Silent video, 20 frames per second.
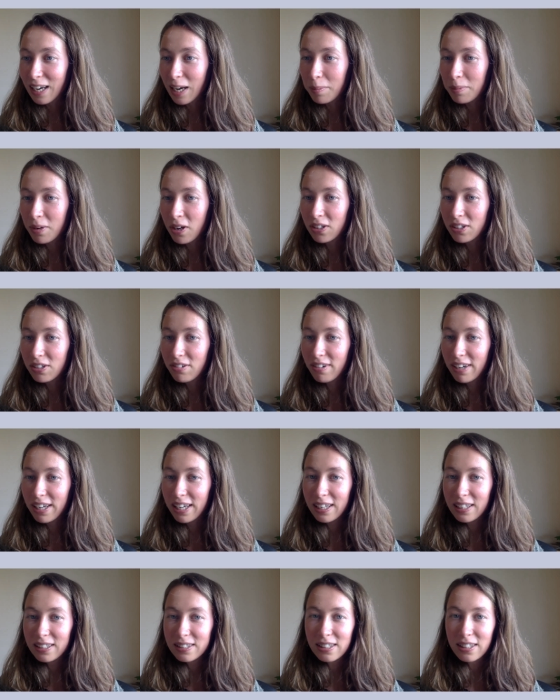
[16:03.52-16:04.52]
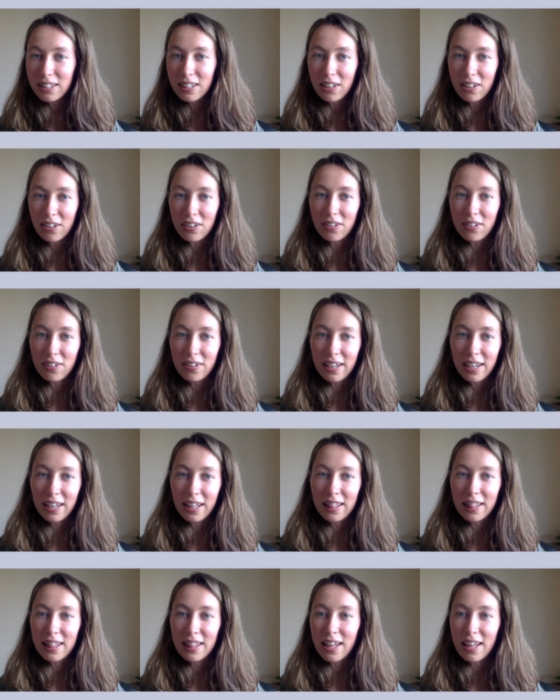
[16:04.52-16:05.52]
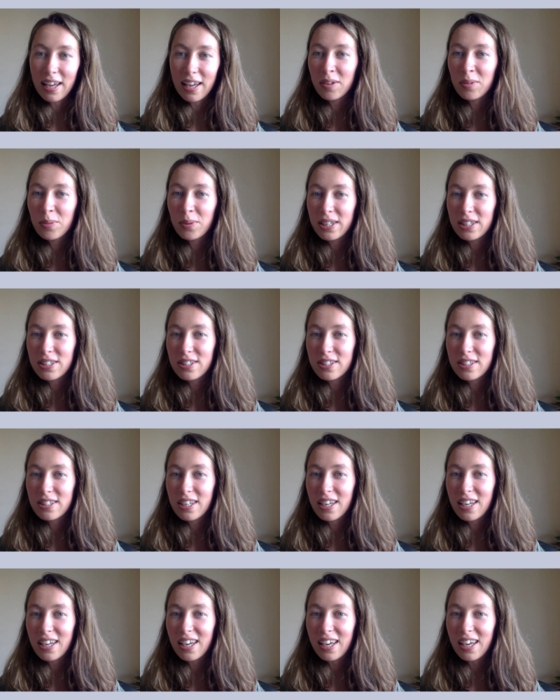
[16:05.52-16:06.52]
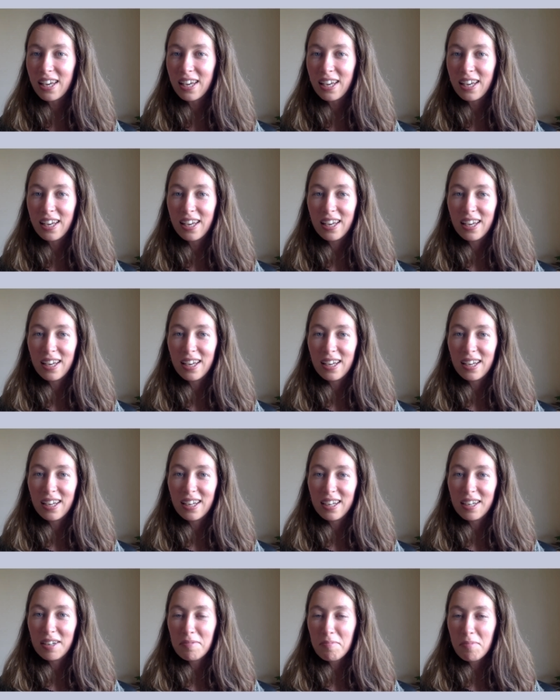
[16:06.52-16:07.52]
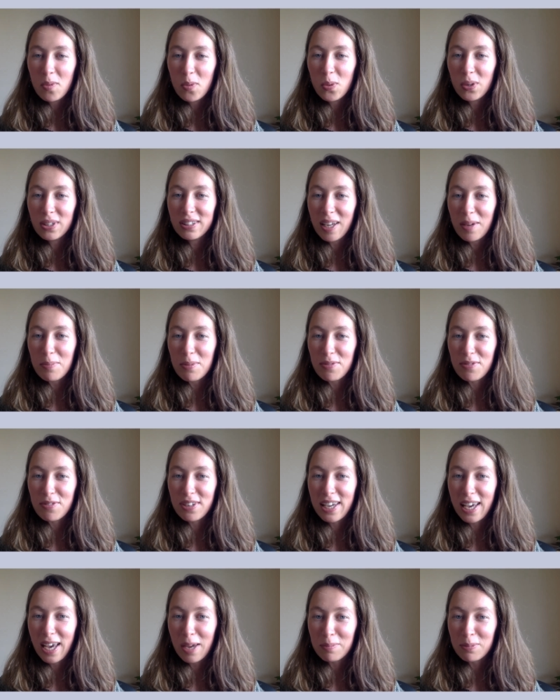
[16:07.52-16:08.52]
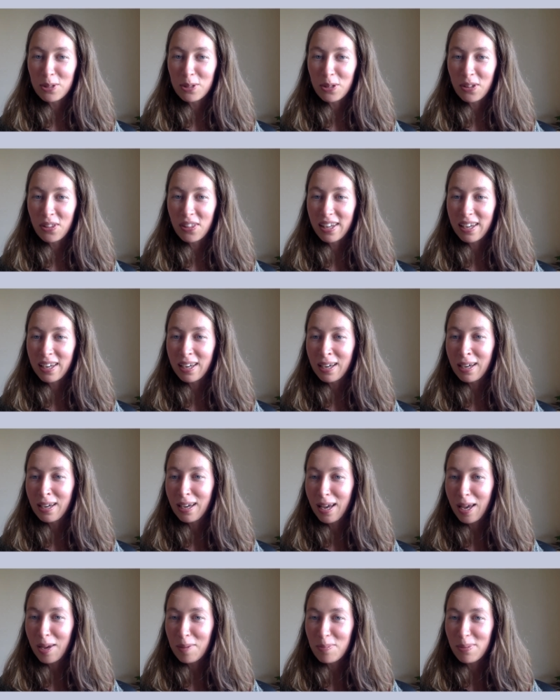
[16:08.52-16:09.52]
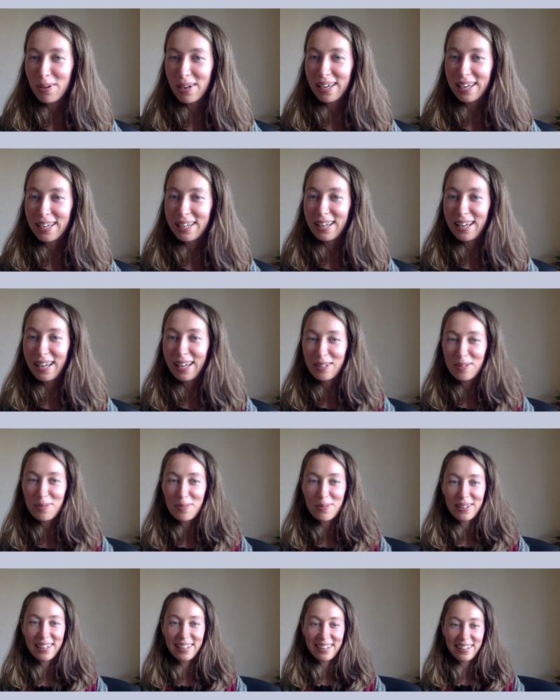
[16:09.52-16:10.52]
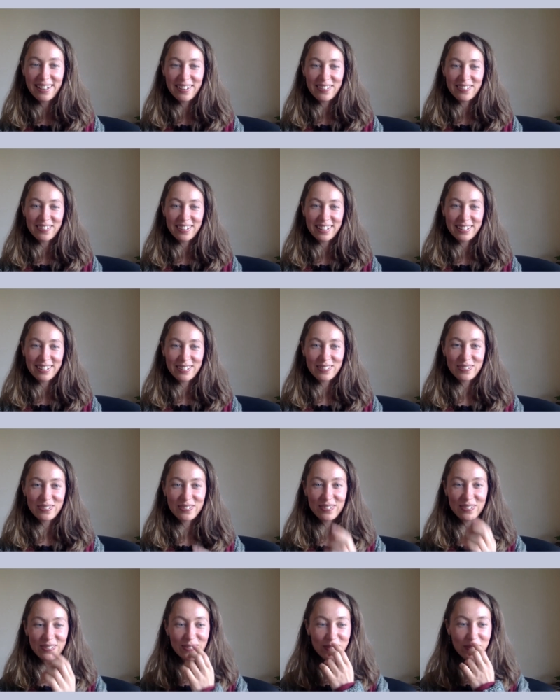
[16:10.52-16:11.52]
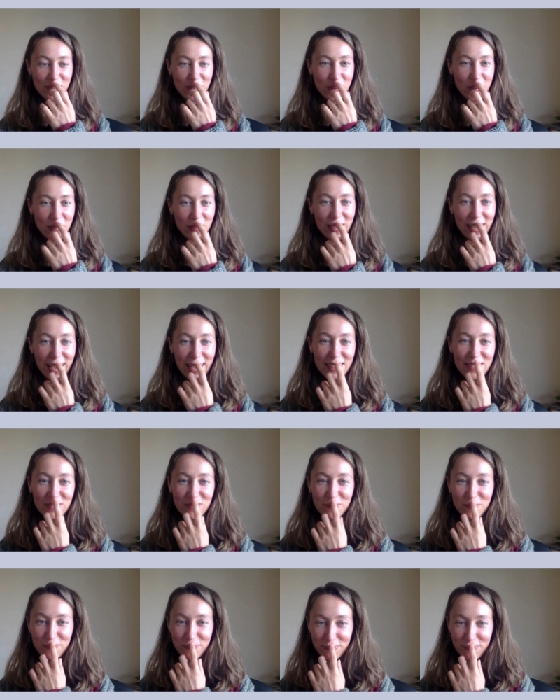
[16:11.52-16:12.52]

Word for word: I'm going to read it to you, and then we see what type of game do you think I played at the beginning of it. Okay?